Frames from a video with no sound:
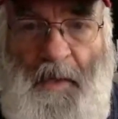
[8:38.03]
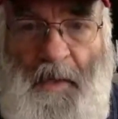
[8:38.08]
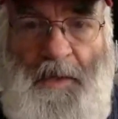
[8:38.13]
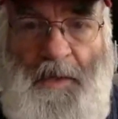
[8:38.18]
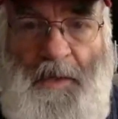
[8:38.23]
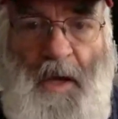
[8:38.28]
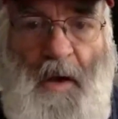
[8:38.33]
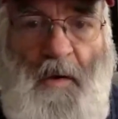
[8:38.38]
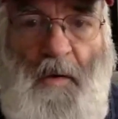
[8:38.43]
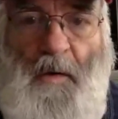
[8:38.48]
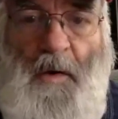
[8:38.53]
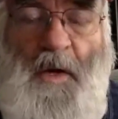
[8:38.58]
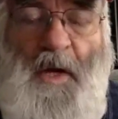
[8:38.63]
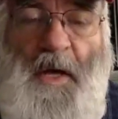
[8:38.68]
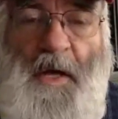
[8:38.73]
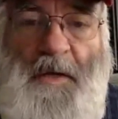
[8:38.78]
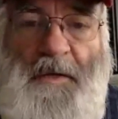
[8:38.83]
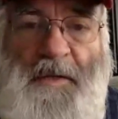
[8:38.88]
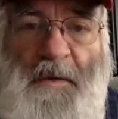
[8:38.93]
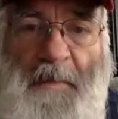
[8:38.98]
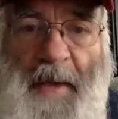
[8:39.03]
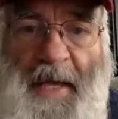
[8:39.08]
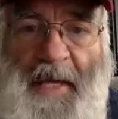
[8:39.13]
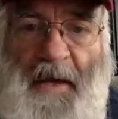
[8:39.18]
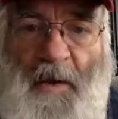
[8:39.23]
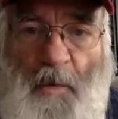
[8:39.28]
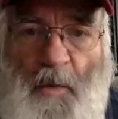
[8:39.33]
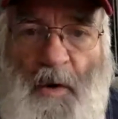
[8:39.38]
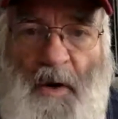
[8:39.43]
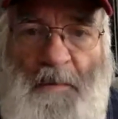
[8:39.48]
So to make
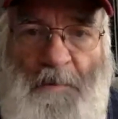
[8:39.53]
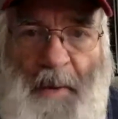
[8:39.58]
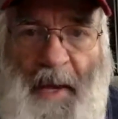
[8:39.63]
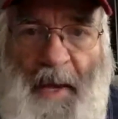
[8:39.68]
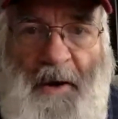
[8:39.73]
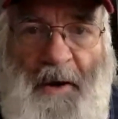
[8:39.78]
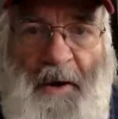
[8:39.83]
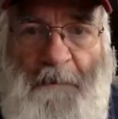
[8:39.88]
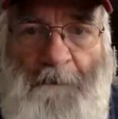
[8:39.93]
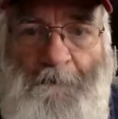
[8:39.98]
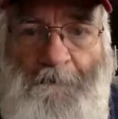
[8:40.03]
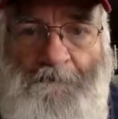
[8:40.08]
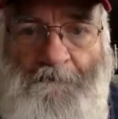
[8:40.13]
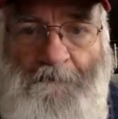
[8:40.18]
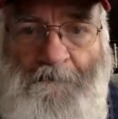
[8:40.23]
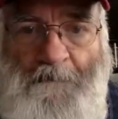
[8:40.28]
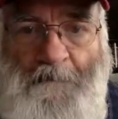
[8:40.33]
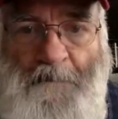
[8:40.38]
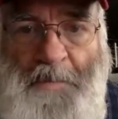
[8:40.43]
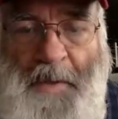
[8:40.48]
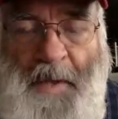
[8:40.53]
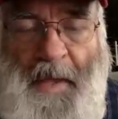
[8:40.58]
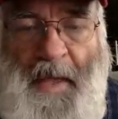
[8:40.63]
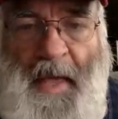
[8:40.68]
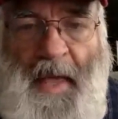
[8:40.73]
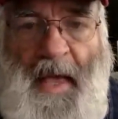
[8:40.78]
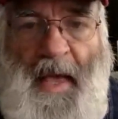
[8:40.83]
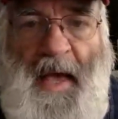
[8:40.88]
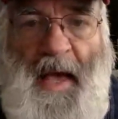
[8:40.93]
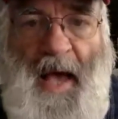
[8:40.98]
it work better,
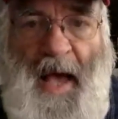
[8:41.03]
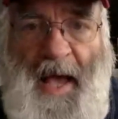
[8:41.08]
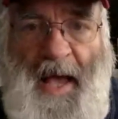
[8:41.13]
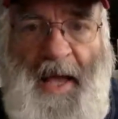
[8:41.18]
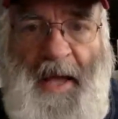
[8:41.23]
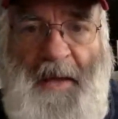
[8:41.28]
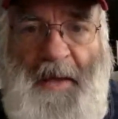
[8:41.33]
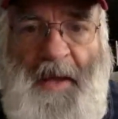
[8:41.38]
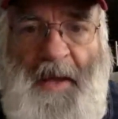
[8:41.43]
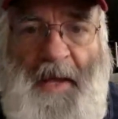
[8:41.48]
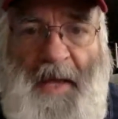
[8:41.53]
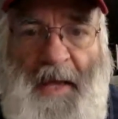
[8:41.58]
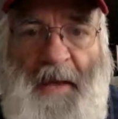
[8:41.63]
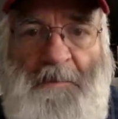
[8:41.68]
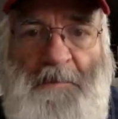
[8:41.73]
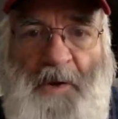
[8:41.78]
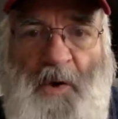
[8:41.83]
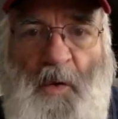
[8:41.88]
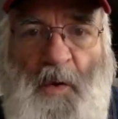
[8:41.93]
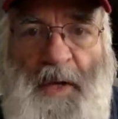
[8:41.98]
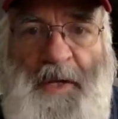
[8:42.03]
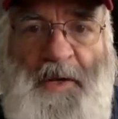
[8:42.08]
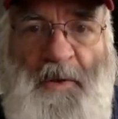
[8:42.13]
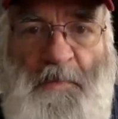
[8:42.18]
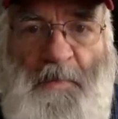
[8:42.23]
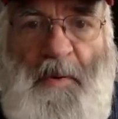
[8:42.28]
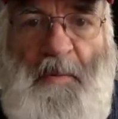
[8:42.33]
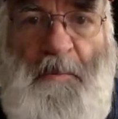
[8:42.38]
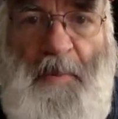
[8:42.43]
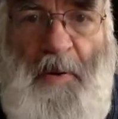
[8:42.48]
I am going to
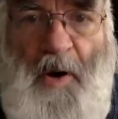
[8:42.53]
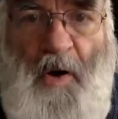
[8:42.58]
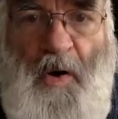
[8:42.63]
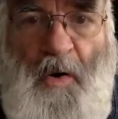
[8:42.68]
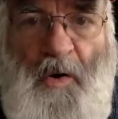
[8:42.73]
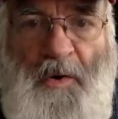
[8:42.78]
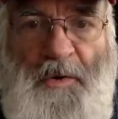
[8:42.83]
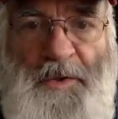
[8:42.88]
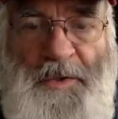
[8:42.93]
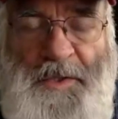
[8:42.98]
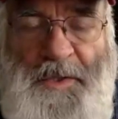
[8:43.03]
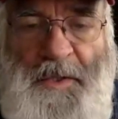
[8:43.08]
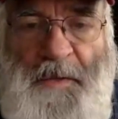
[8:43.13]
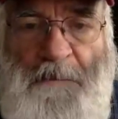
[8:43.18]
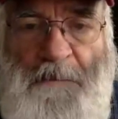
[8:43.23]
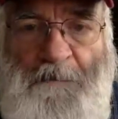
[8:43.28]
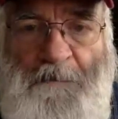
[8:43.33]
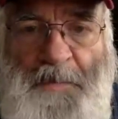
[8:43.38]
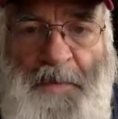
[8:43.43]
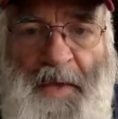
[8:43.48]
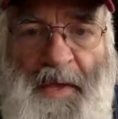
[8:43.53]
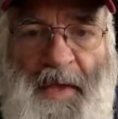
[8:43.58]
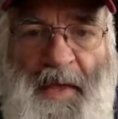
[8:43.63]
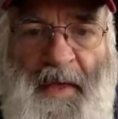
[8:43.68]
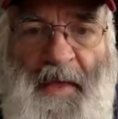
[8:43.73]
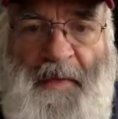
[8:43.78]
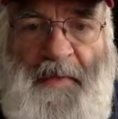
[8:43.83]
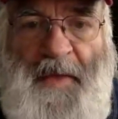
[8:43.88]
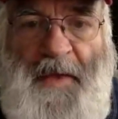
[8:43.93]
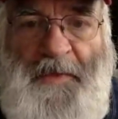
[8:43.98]
propose
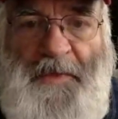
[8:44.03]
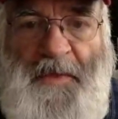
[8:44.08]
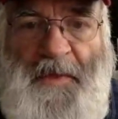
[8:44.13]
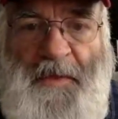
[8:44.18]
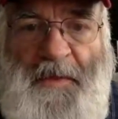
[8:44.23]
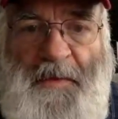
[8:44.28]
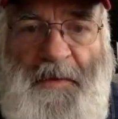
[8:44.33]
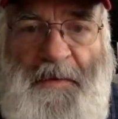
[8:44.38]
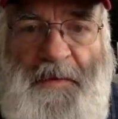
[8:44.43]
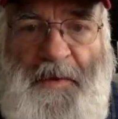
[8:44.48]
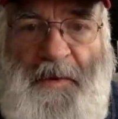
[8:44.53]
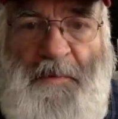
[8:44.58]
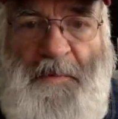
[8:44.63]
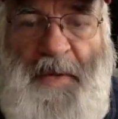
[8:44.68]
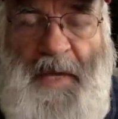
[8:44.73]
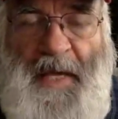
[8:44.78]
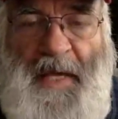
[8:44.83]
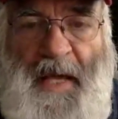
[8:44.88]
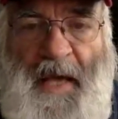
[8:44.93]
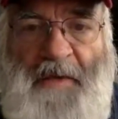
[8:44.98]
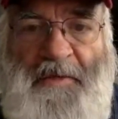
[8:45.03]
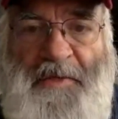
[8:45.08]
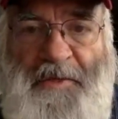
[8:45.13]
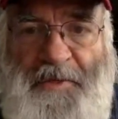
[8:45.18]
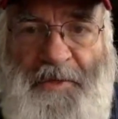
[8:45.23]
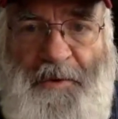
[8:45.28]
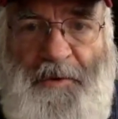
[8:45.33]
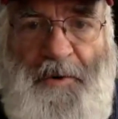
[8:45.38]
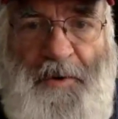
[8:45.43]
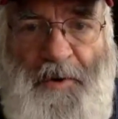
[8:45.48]
that there be a
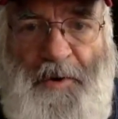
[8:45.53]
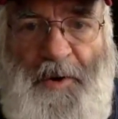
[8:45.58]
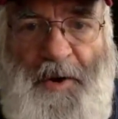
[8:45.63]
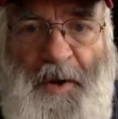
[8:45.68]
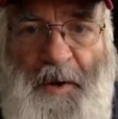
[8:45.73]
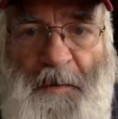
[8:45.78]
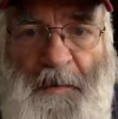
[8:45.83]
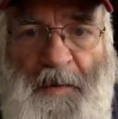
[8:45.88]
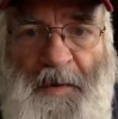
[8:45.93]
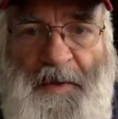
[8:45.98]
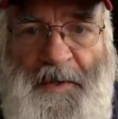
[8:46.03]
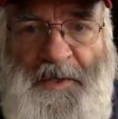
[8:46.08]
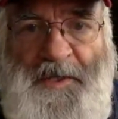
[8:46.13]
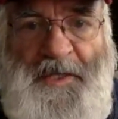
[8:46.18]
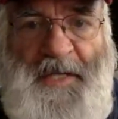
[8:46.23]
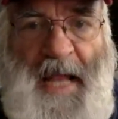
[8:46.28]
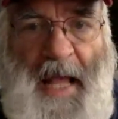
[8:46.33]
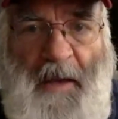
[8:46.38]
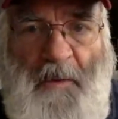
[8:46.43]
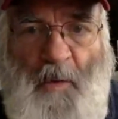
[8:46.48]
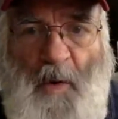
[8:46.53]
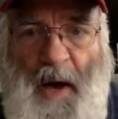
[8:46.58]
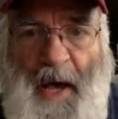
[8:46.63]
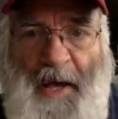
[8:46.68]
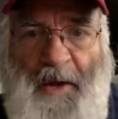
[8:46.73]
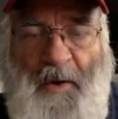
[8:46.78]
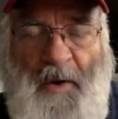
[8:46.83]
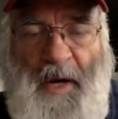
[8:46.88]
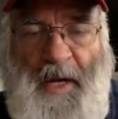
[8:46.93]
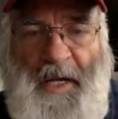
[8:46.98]
third
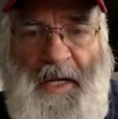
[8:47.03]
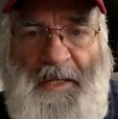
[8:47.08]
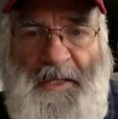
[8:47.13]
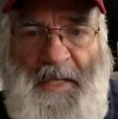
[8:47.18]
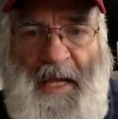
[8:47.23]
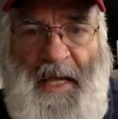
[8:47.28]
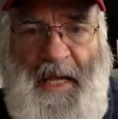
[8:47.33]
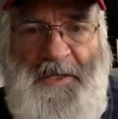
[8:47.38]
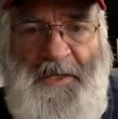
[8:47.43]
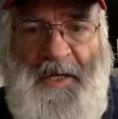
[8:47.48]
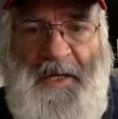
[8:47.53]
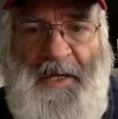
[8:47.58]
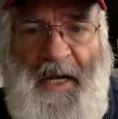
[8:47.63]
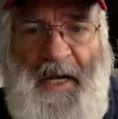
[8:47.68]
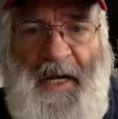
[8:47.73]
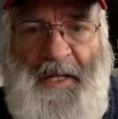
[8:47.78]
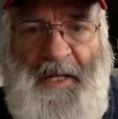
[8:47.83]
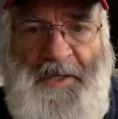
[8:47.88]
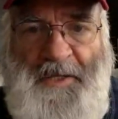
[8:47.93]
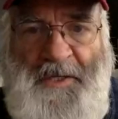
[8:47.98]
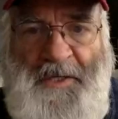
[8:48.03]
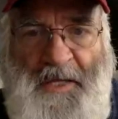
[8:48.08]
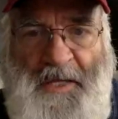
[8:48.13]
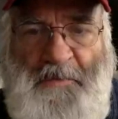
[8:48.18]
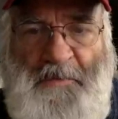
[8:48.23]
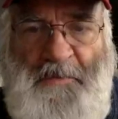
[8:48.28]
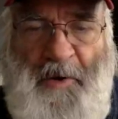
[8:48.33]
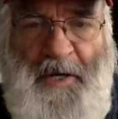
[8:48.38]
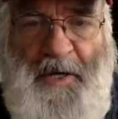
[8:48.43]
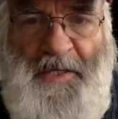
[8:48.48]
statewide organization in
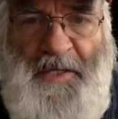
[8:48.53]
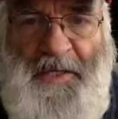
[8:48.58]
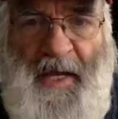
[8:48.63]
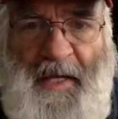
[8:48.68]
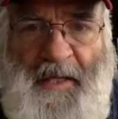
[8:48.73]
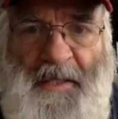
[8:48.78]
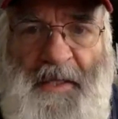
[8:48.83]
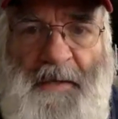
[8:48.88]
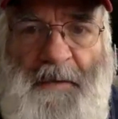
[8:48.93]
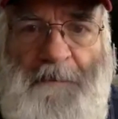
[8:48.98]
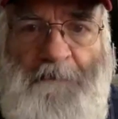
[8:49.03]
each precinct.